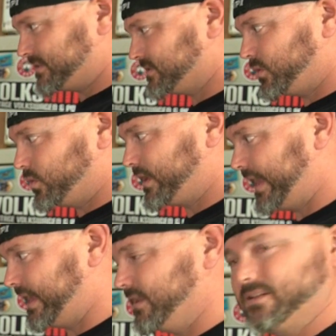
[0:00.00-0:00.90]
this whole
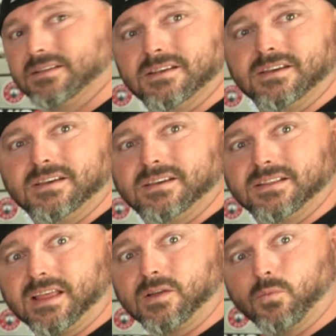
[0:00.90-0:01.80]
kit
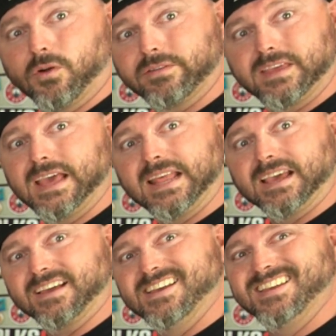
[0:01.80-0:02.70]
like worth
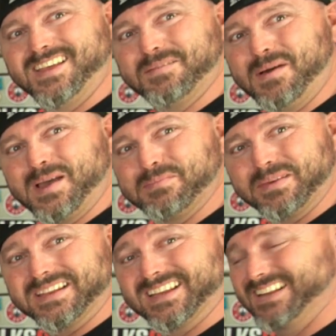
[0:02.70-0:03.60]
getting, in my
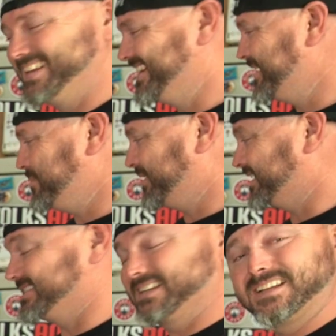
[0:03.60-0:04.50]
opinion,
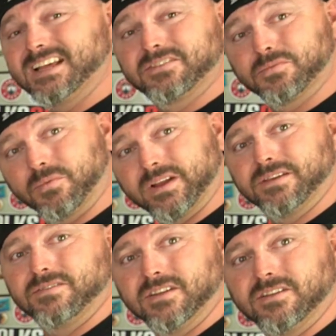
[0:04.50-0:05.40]
because it gets rid
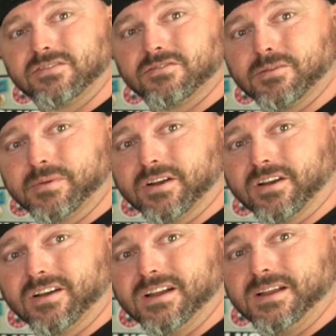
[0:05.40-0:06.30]
of the
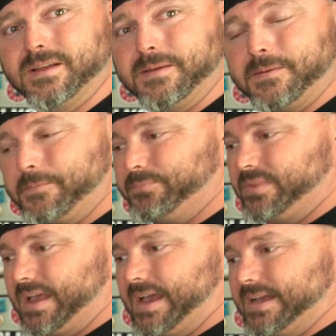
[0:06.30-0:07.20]
distributor.
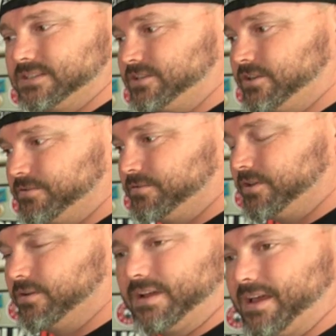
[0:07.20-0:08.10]
So you
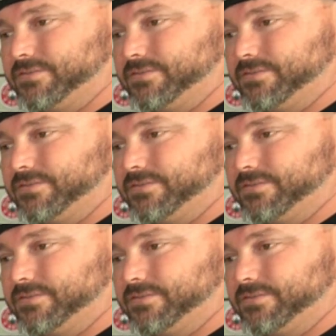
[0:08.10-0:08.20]
don't have